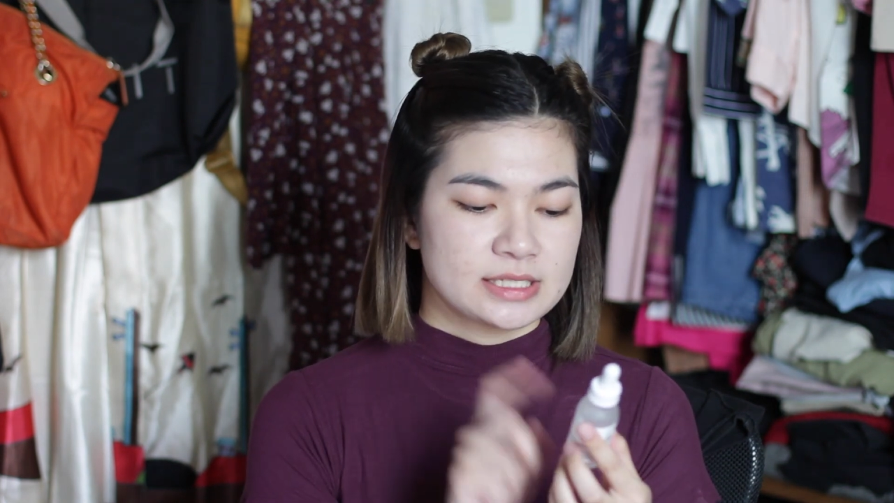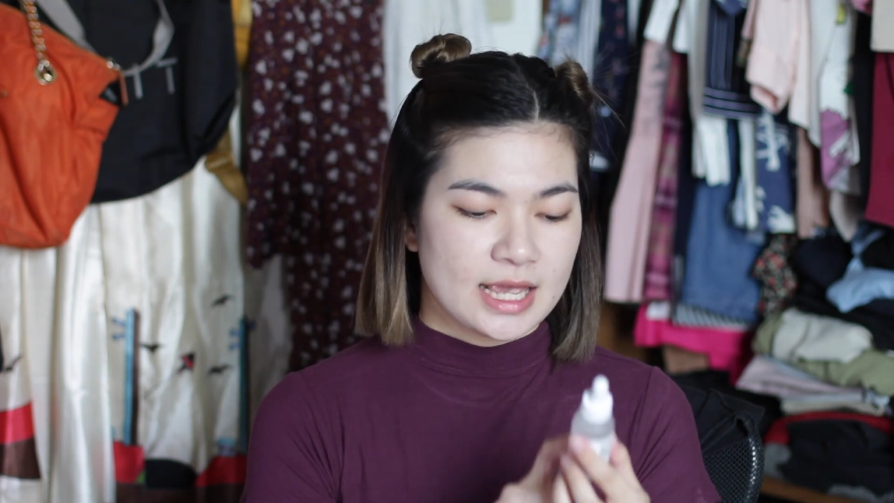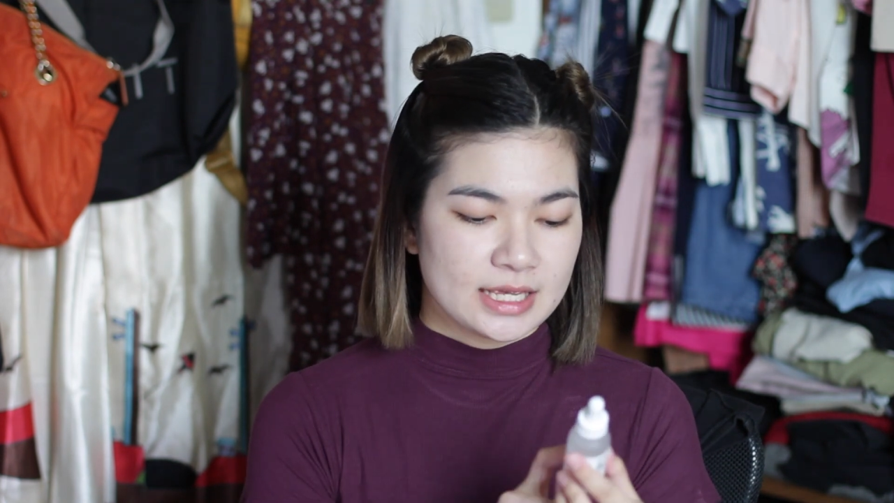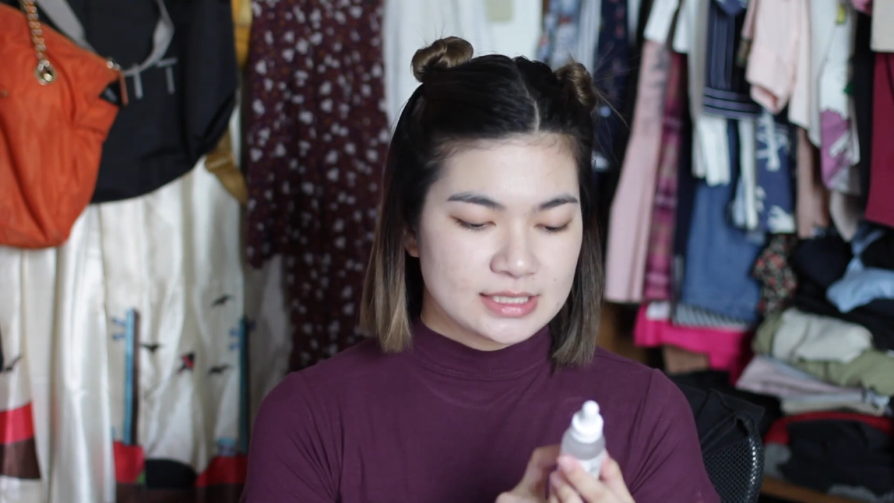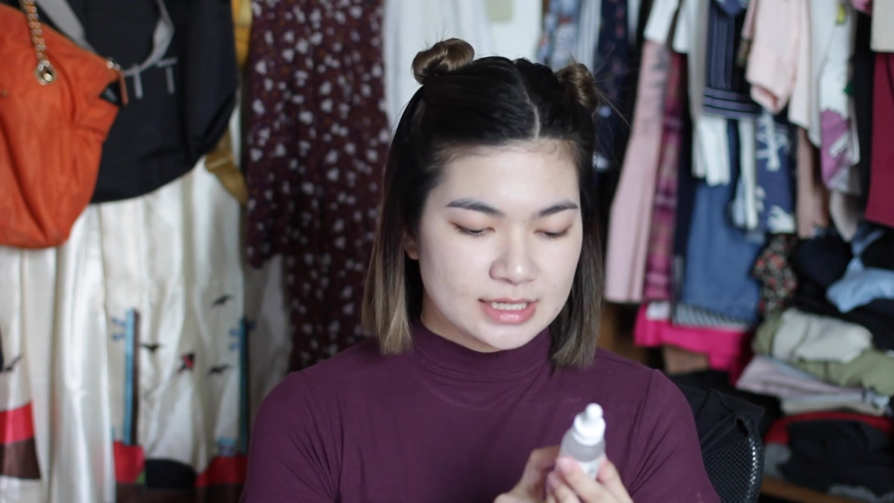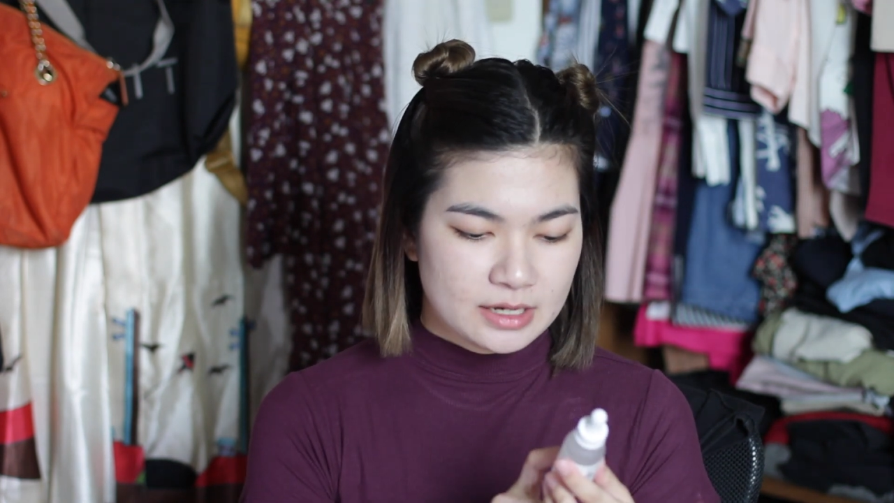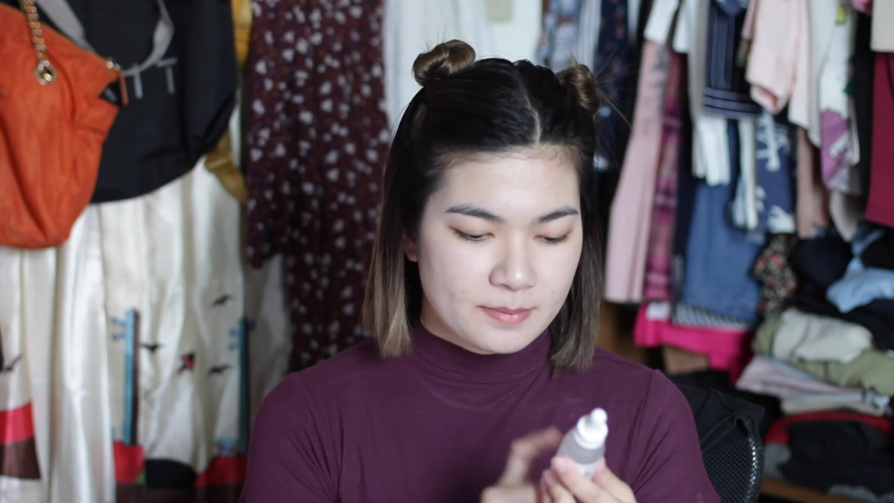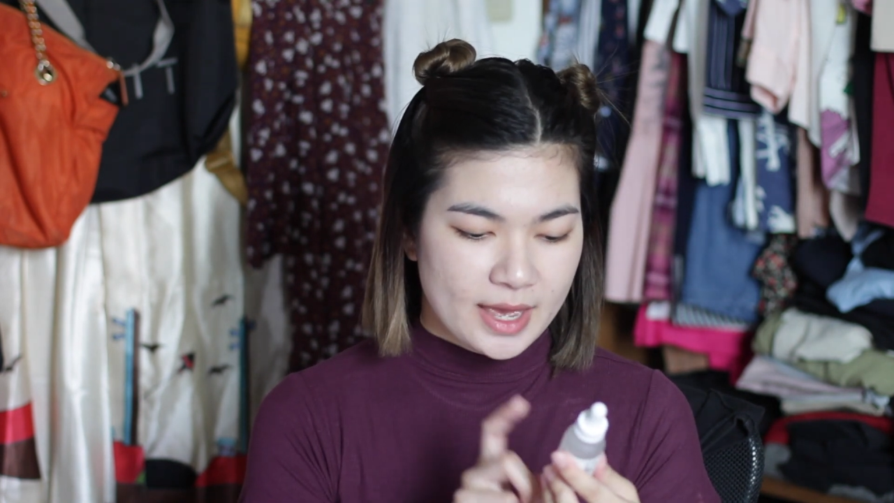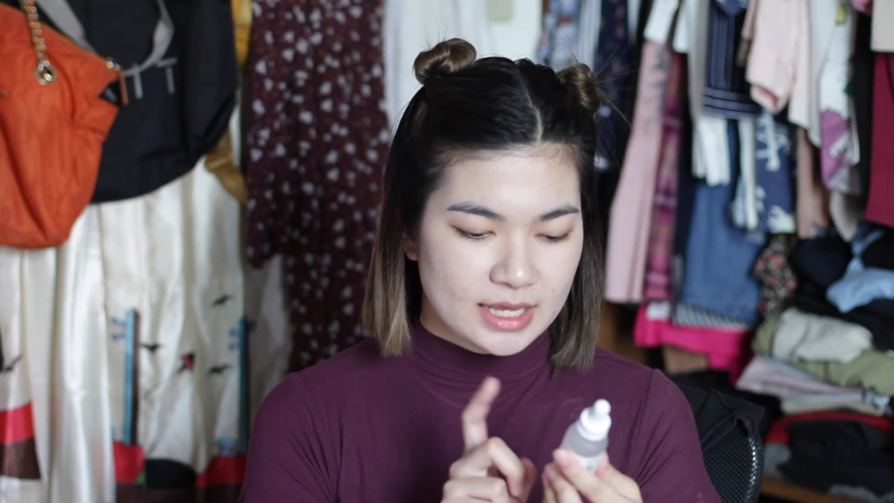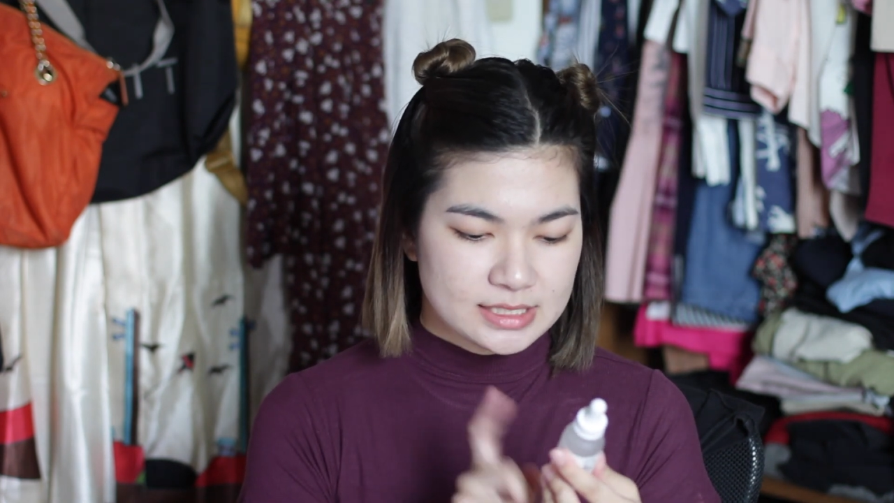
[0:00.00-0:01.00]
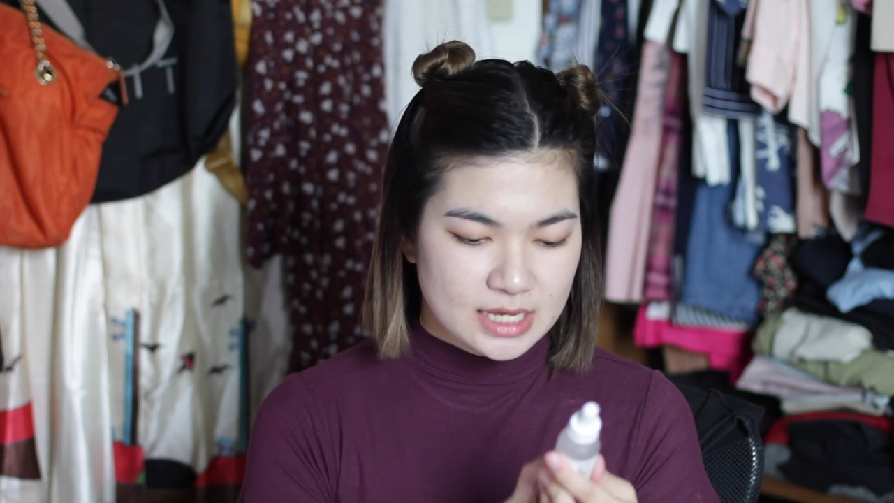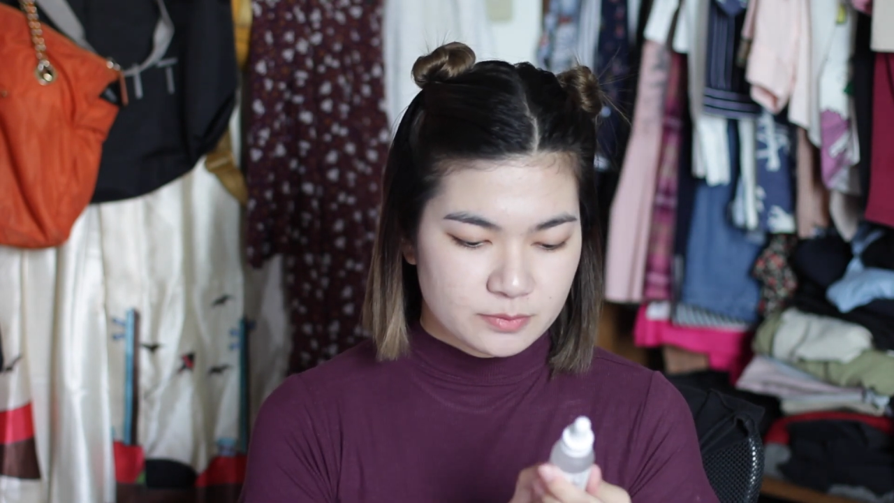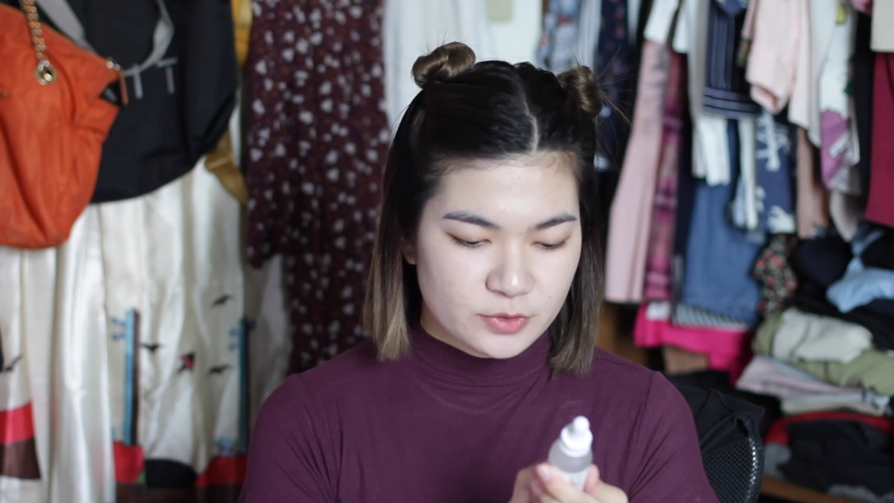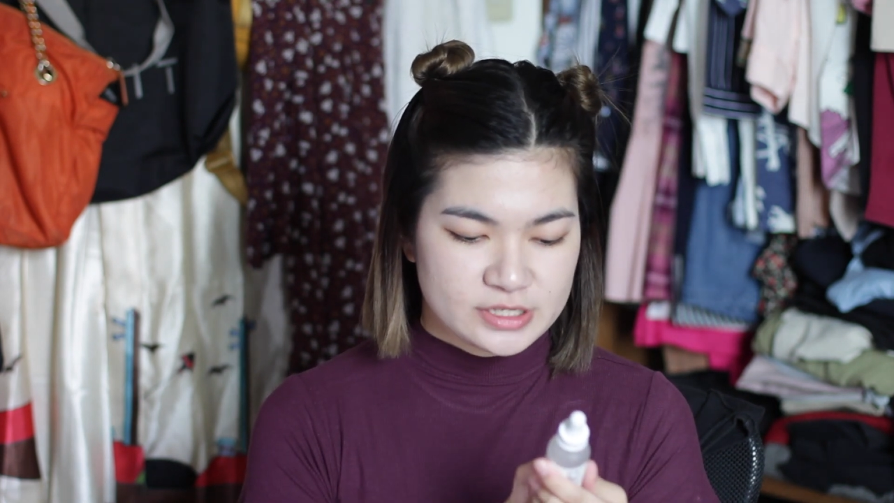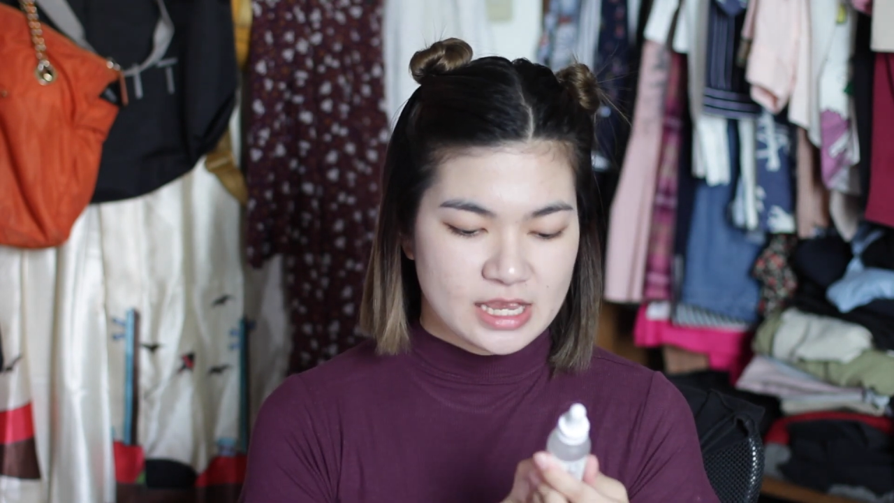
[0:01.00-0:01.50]
niacinamide
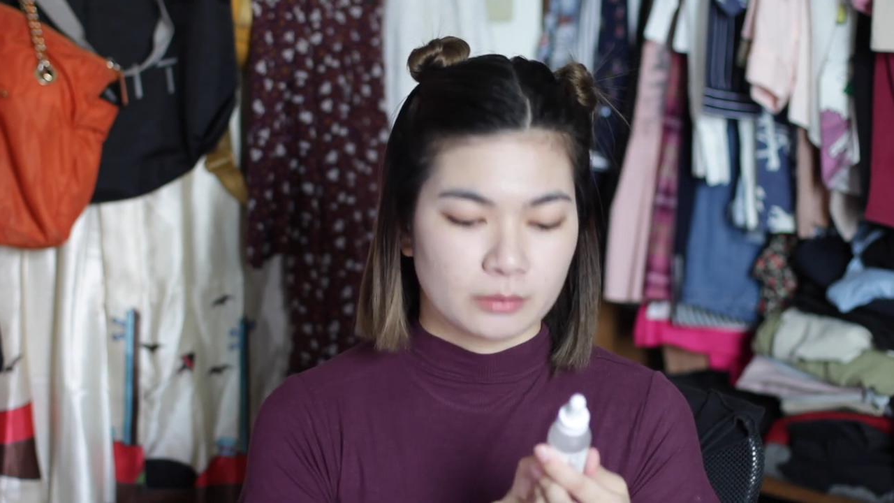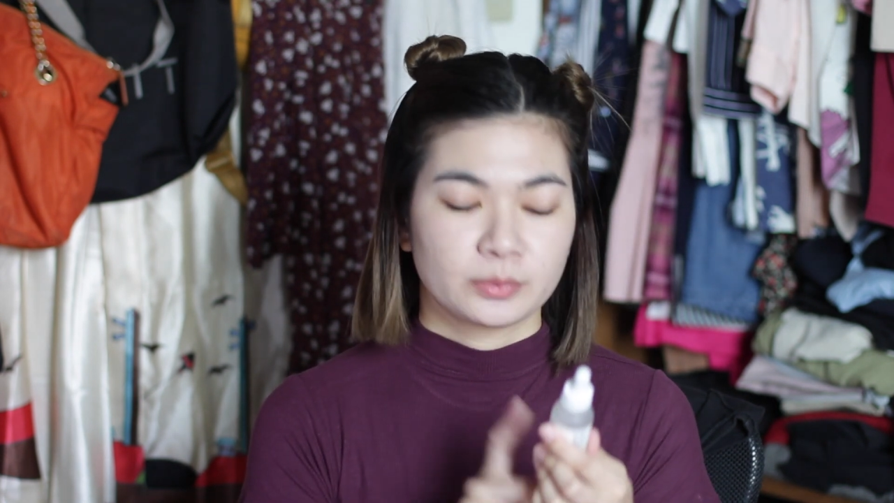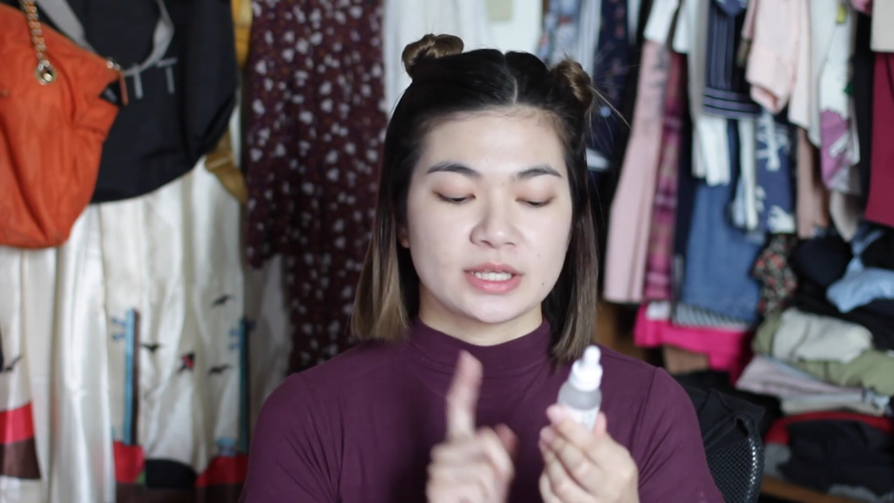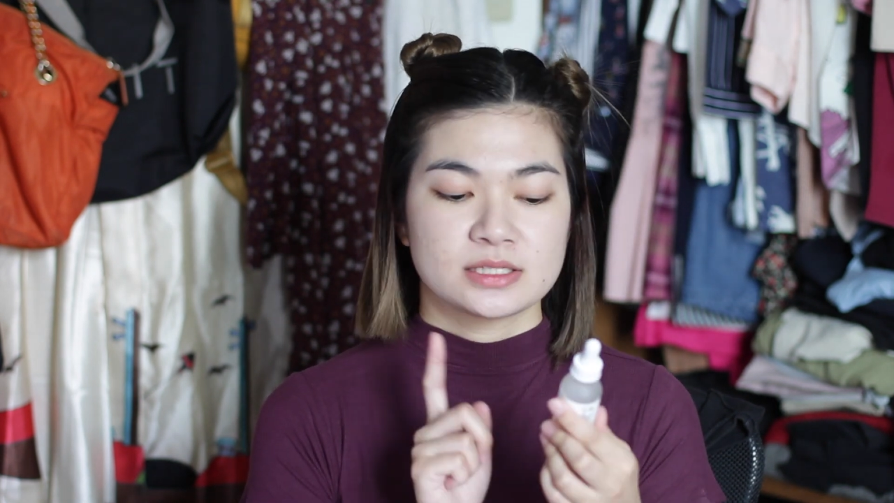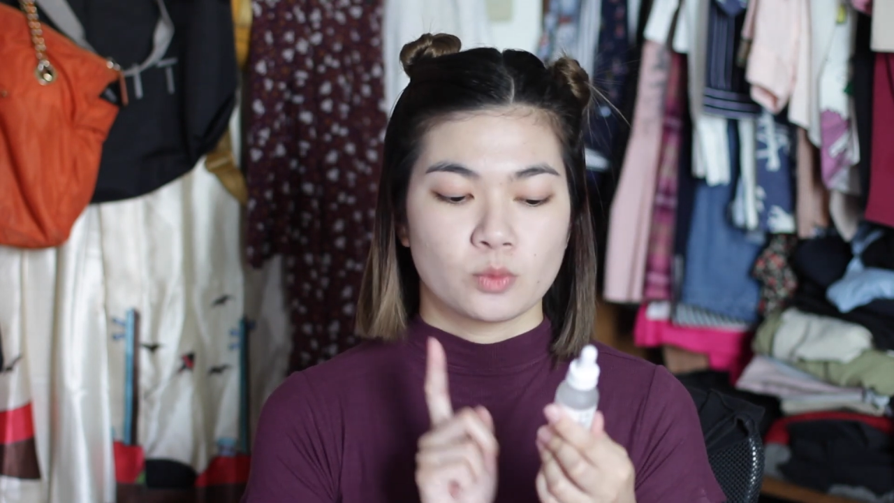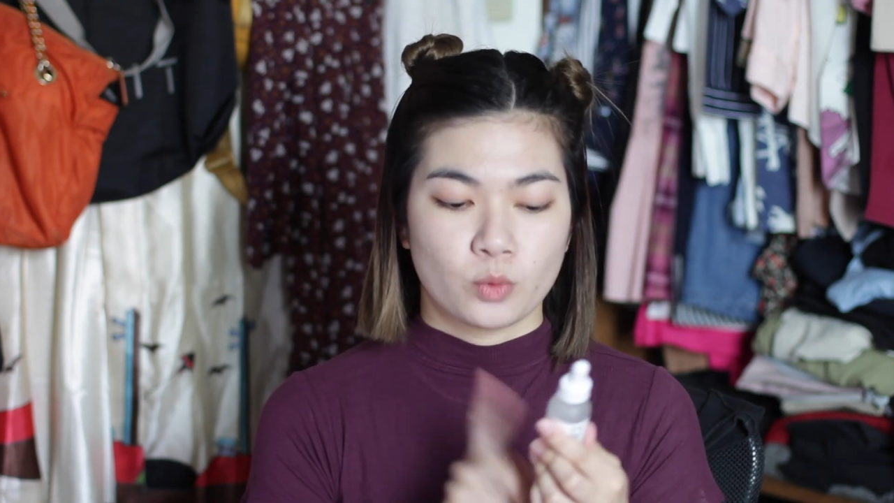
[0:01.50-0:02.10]
10% plus